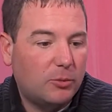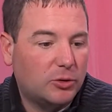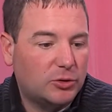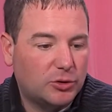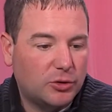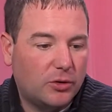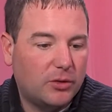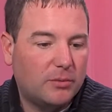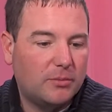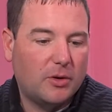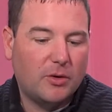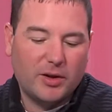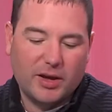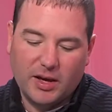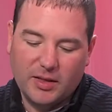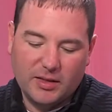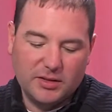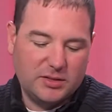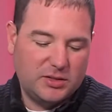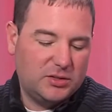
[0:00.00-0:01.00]
We'll show them,
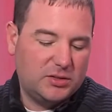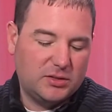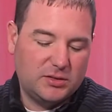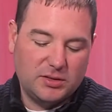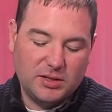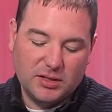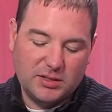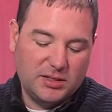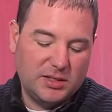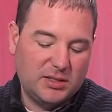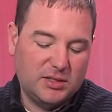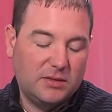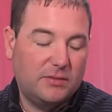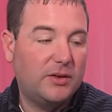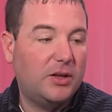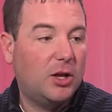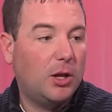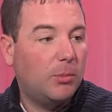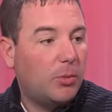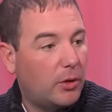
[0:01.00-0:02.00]
okay, this is this seat's
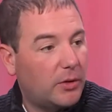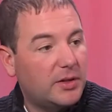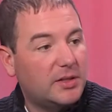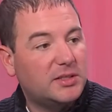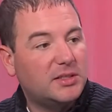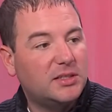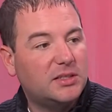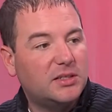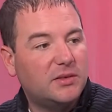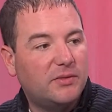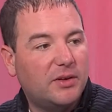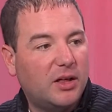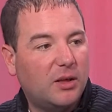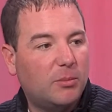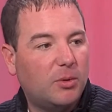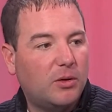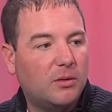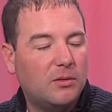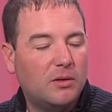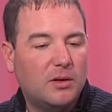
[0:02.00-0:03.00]
available or this seat's
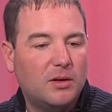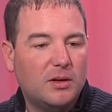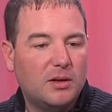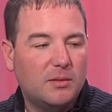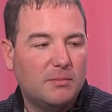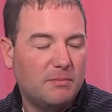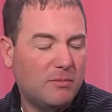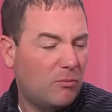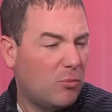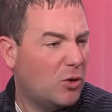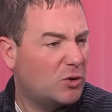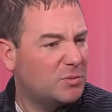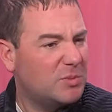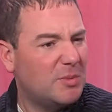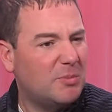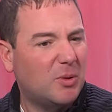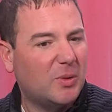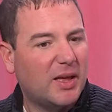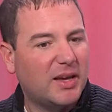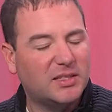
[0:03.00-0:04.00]
available most
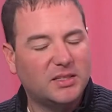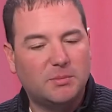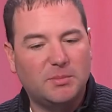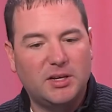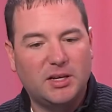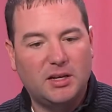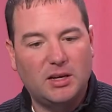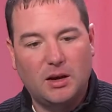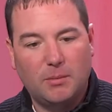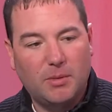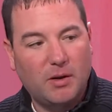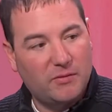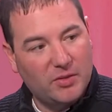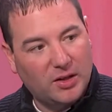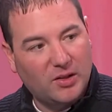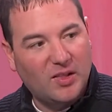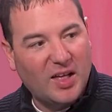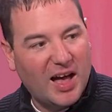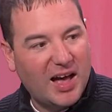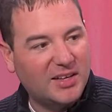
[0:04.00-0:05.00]
people like to be above the
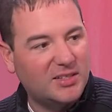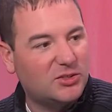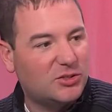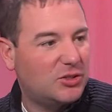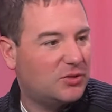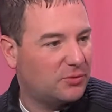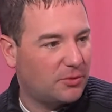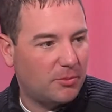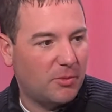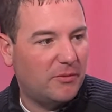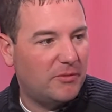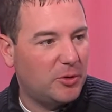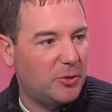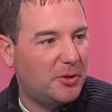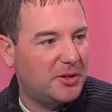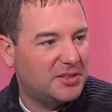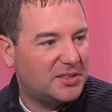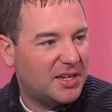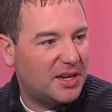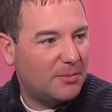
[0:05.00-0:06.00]
glass just from a
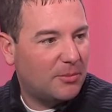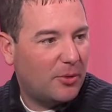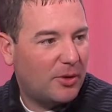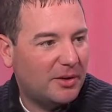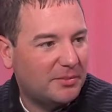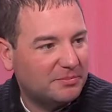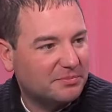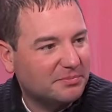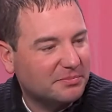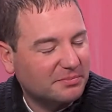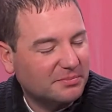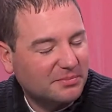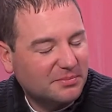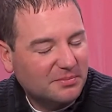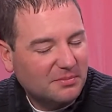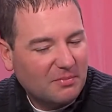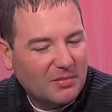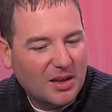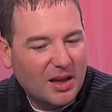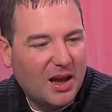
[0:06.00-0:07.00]
viewing standpoint. Yeah, yeah,
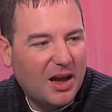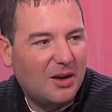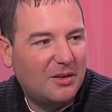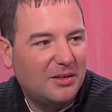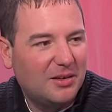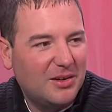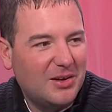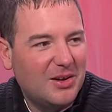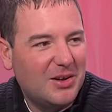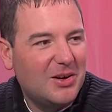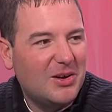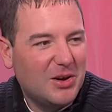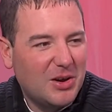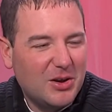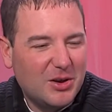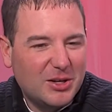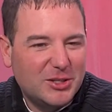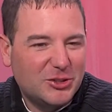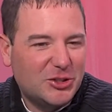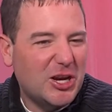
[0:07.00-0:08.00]
yeah. I, I, that's where I.
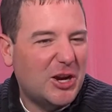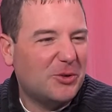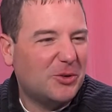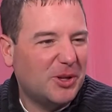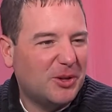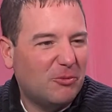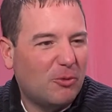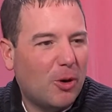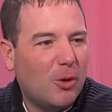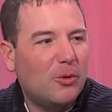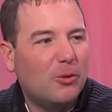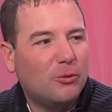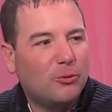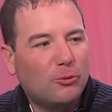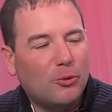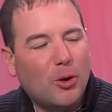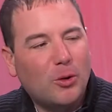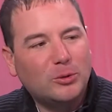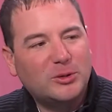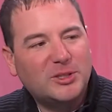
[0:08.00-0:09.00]
that's Generally, where row,
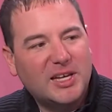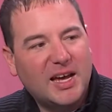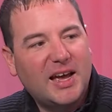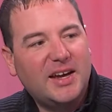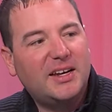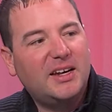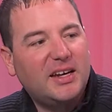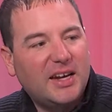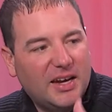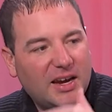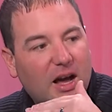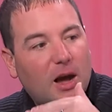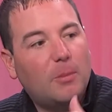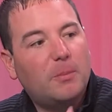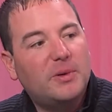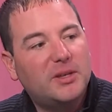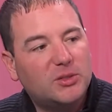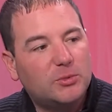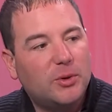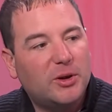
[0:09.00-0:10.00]
row 10 and
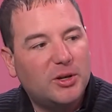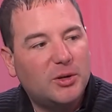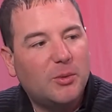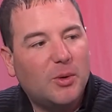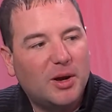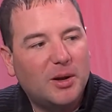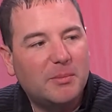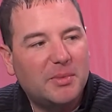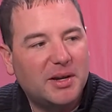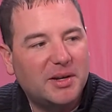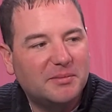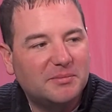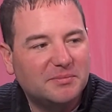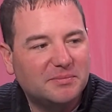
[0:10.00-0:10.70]
up is where yeah. you want to be.